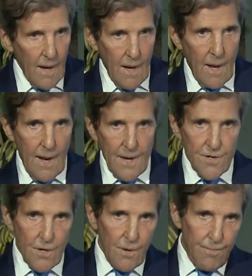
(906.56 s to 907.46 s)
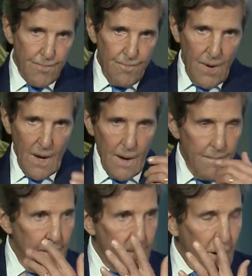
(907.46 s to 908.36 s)
Uh, Andrew
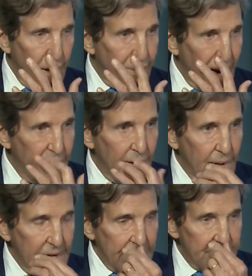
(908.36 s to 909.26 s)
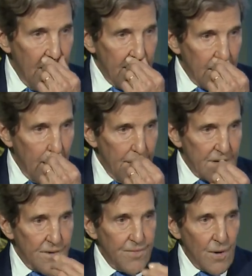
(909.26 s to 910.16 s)
uh, will probably stand up,
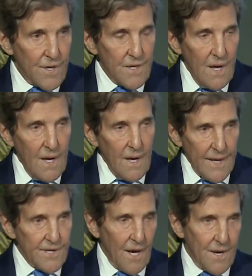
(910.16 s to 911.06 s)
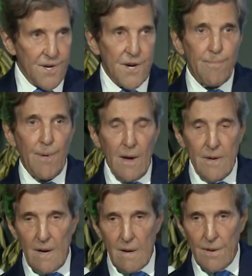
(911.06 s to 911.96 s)
Andrew Forrest. He's got a ship
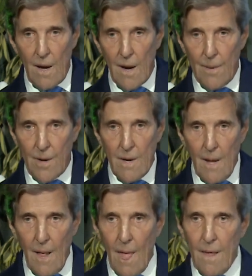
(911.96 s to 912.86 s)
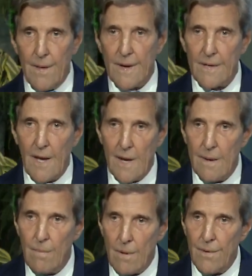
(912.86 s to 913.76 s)
out here in the harbor that
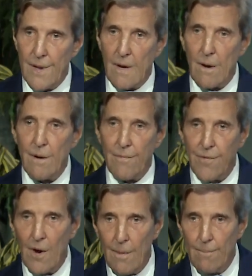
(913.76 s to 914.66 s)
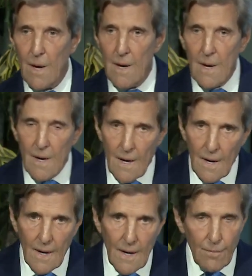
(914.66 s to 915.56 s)
came here from,
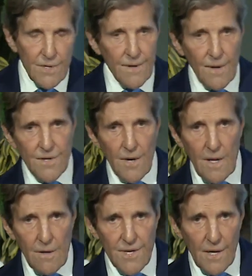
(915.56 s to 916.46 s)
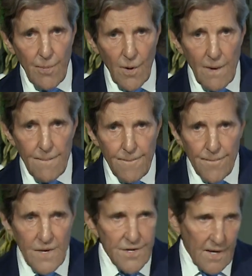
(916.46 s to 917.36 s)
uh, was it Australia or Singapore?
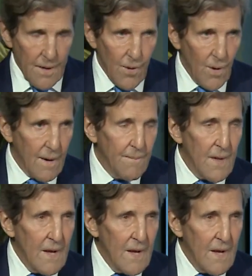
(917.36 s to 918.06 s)
Singapore. Singapore.